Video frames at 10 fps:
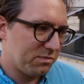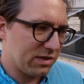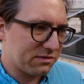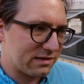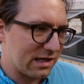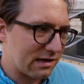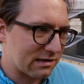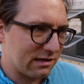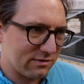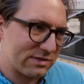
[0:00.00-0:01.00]
built the
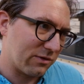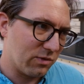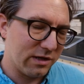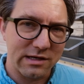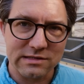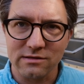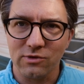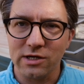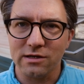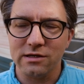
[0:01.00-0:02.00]
deck and I was like, well, that's the
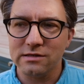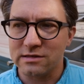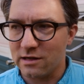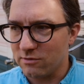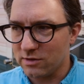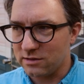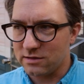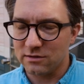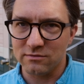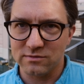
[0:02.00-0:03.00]
way it is. I don't need
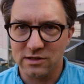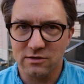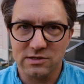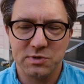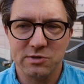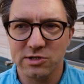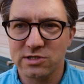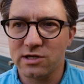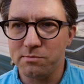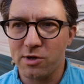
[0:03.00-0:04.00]
to, you know, spend a bunch
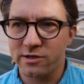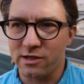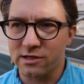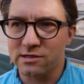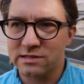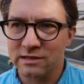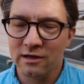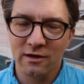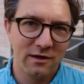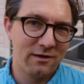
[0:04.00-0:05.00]
of time modeling this.
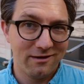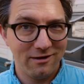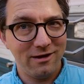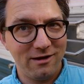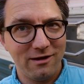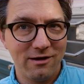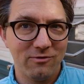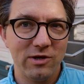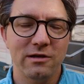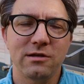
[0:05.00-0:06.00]

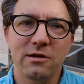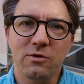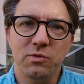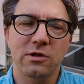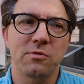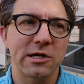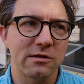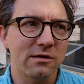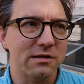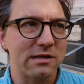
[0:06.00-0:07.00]
Well, you know, when you go back
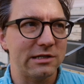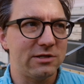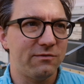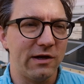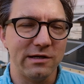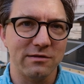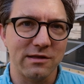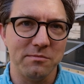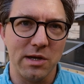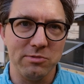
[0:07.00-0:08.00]
and look at things, you find out
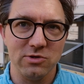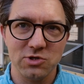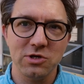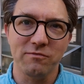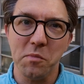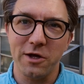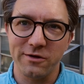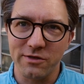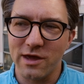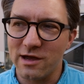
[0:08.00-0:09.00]
that maybe you should have
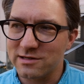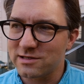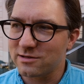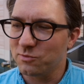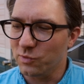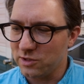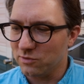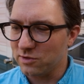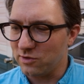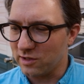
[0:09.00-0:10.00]
modeled that when you
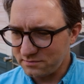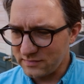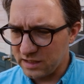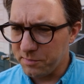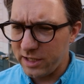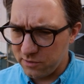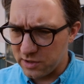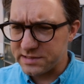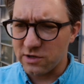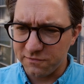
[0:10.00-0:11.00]
were doing it. But
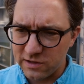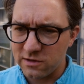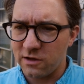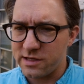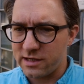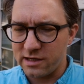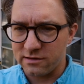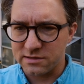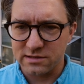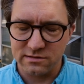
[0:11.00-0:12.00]
anyway, so I figured all that
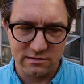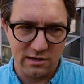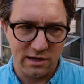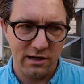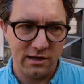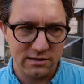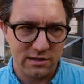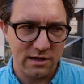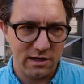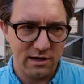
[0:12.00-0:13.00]
out and
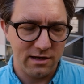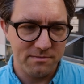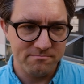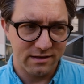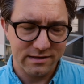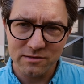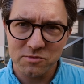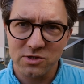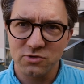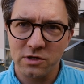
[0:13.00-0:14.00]
I think I'm
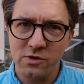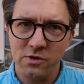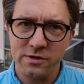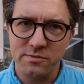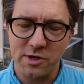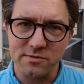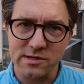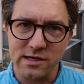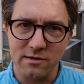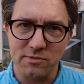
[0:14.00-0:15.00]
going to drill a hole in the bottom of
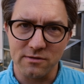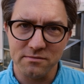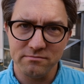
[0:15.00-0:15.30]
the camper.